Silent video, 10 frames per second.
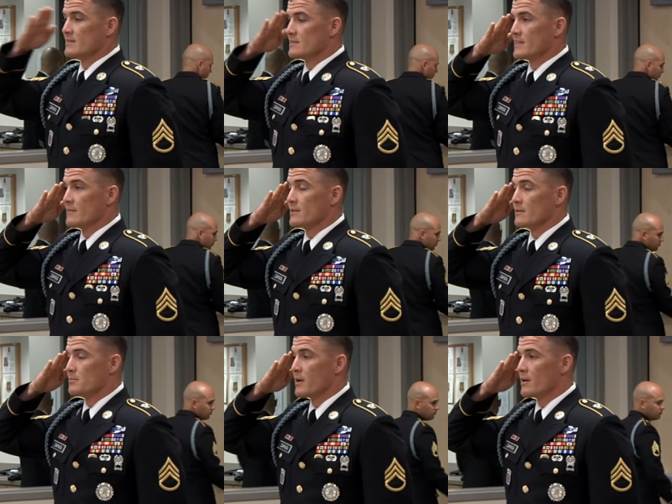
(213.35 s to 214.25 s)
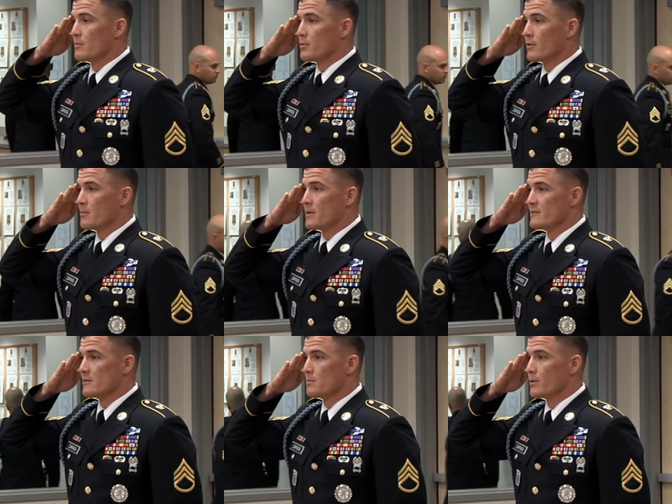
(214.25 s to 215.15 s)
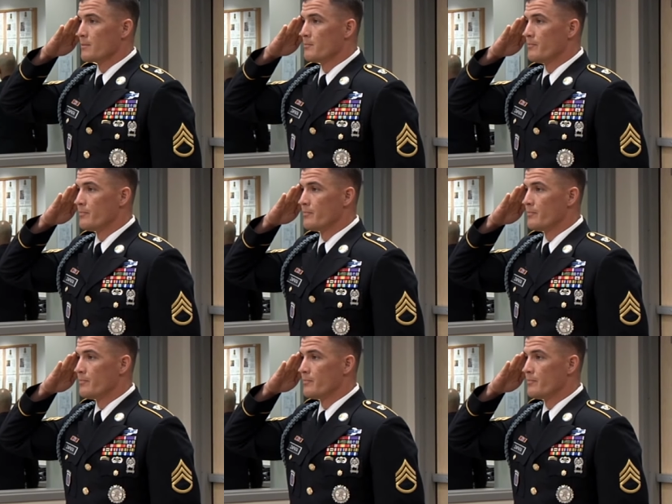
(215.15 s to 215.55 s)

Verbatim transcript: Staff Sergeant Potter reporting to President of the Board.